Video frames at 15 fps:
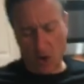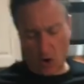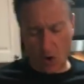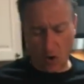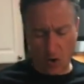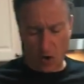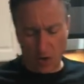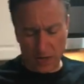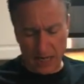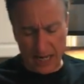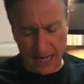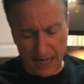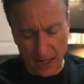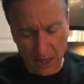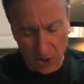Oh,
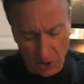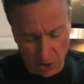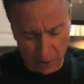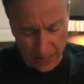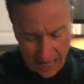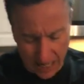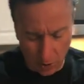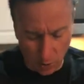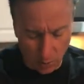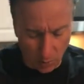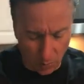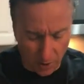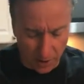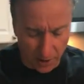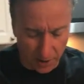yeah. So now look what we're
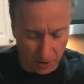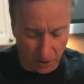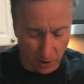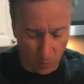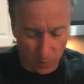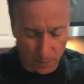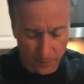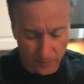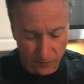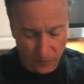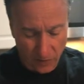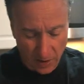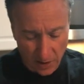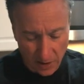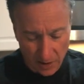going to do.
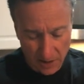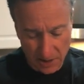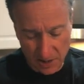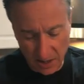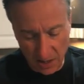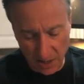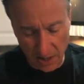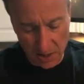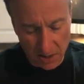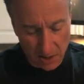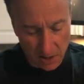You see this?